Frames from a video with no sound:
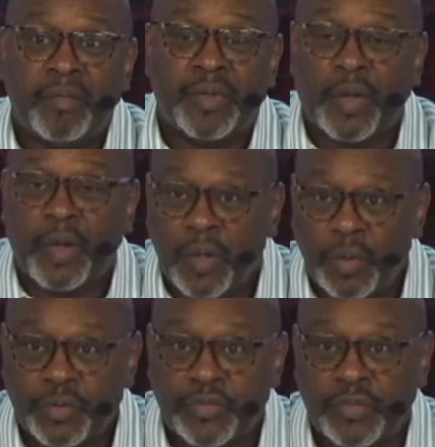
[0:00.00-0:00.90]
But the
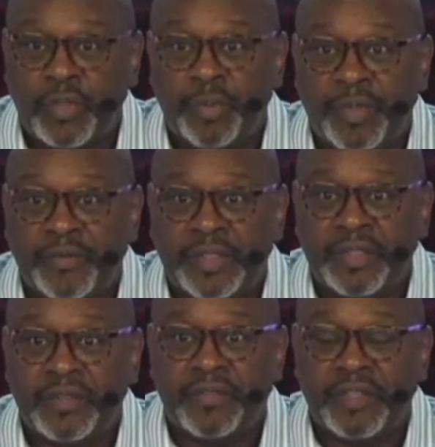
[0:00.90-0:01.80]
whole scope of it
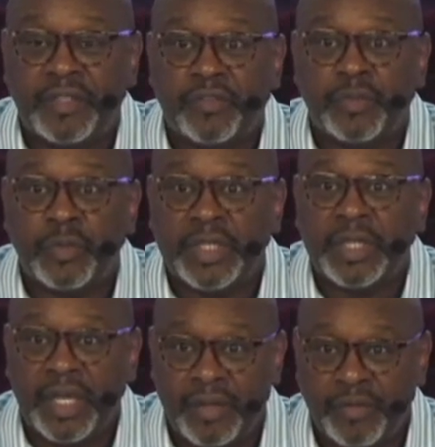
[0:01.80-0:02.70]
is to
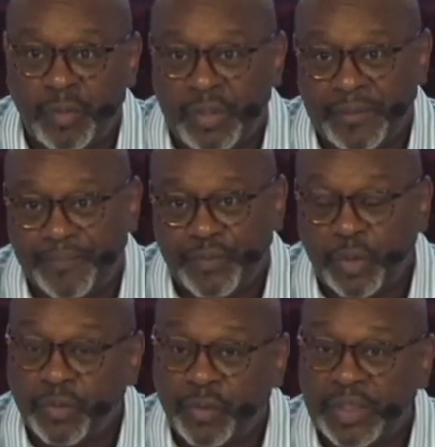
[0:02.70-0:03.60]
get everyone
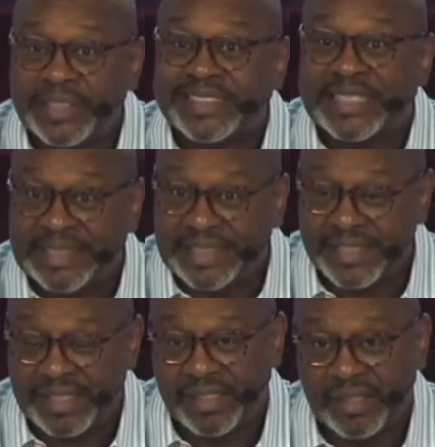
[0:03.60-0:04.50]
who's willing to
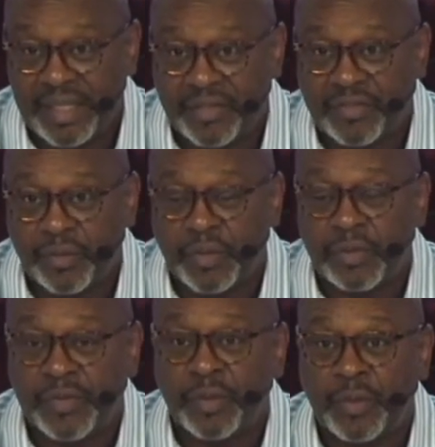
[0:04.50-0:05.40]
listen, and that's the
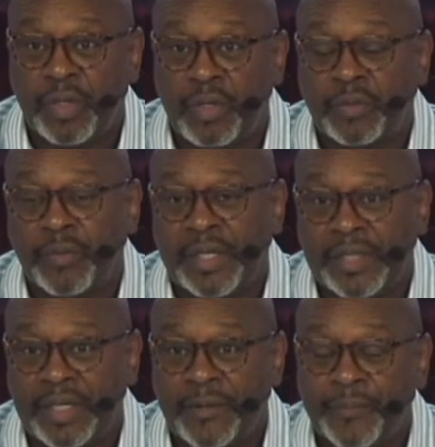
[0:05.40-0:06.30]
word that we're on right
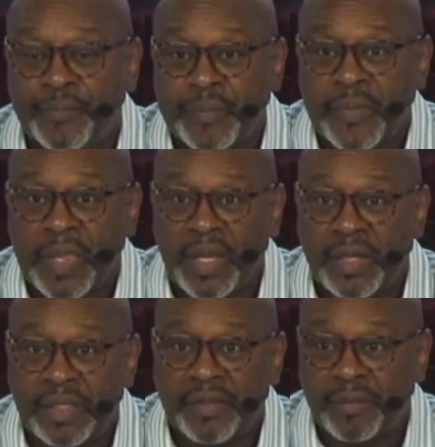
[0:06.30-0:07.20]
now
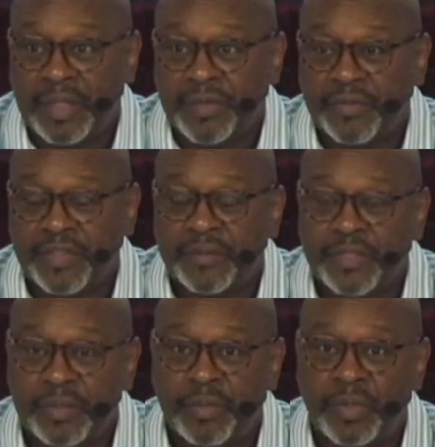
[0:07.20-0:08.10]
in the month of
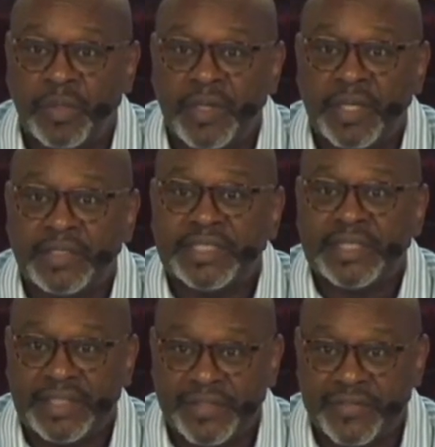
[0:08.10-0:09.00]
September, to
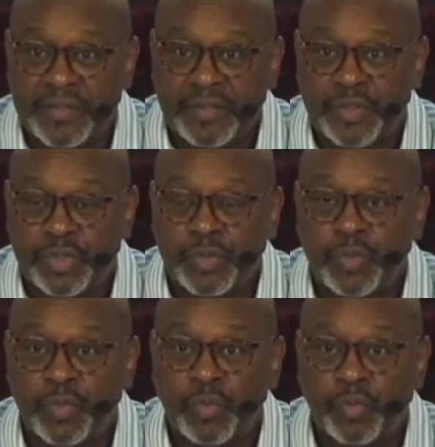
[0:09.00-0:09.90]
listen,
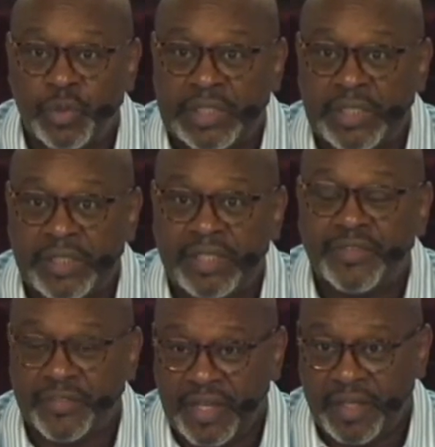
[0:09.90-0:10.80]
to
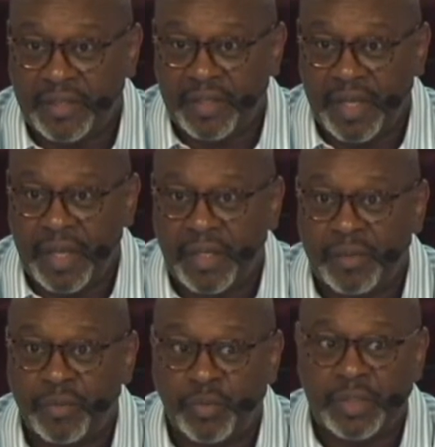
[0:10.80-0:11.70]
reset
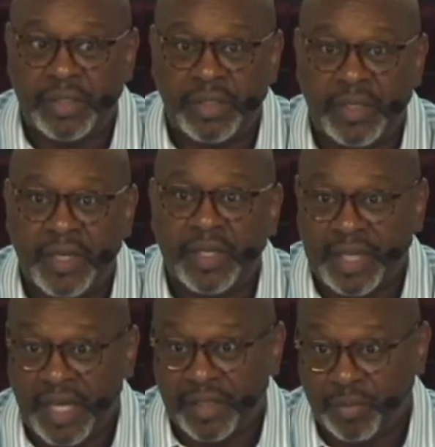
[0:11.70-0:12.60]
and
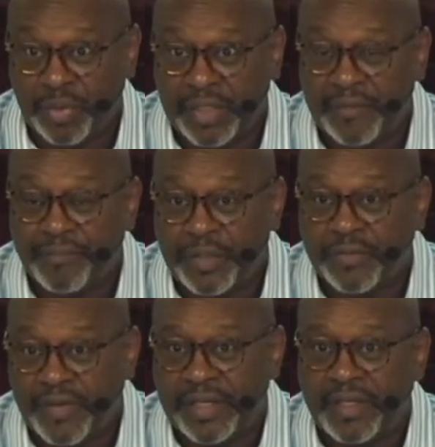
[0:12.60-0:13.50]
recalibrate their
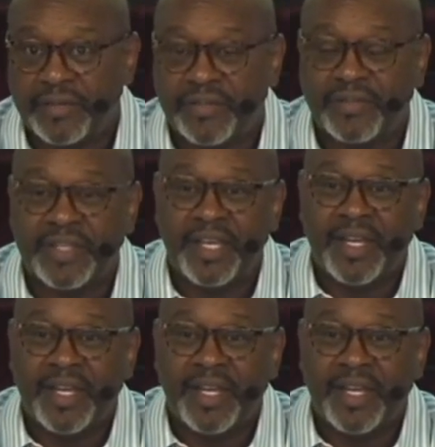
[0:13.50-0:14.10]
finances.